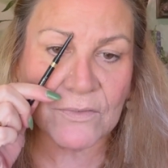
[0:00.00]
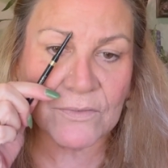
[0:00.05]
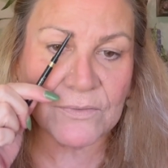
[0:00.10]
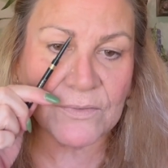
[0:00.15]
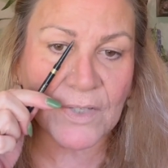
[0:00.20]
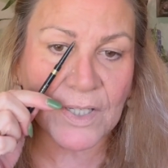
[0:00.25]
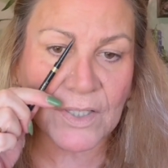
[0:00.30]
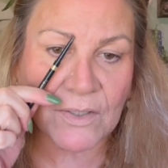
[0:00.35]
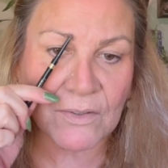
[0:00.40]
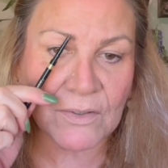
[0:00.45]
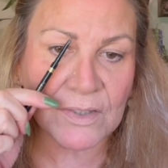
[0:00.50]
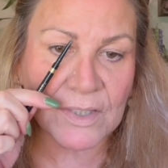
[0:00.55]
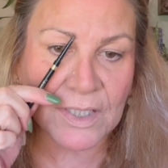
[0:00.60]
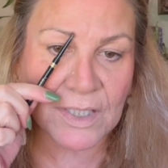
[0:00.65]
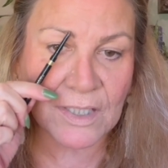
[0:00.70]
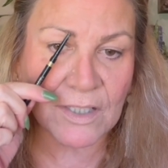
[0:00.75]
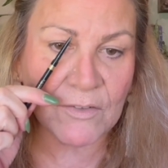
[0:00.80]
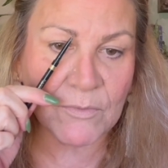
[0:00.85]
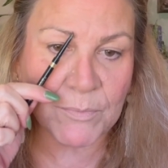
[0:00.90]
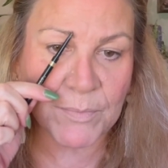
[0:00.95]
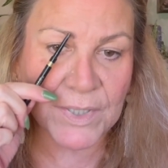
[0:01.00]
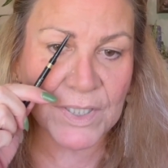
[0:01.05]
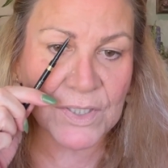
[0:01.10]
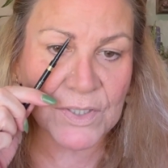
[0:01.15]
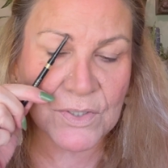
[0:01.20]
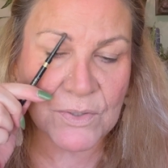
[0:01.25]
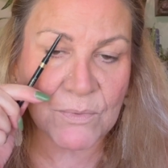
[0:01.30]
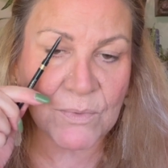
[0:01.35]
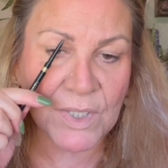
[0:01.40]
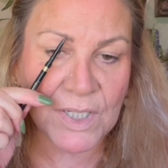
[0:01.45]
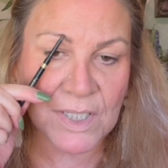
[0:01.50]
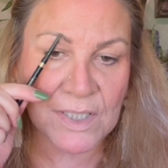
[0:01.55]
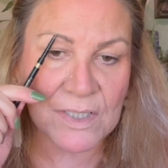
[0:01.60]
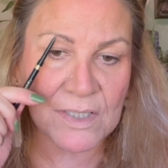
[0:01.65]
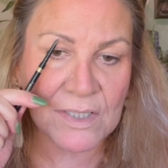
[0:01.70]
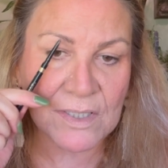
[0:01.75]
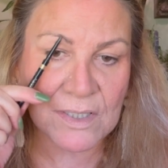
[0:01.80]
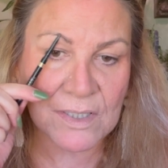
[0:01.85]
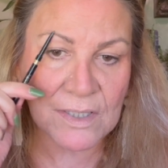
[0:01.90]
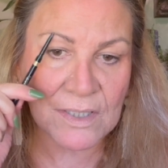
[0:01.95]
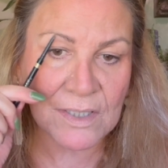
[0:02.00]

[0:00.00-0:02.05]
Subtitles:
I don't think I've been to one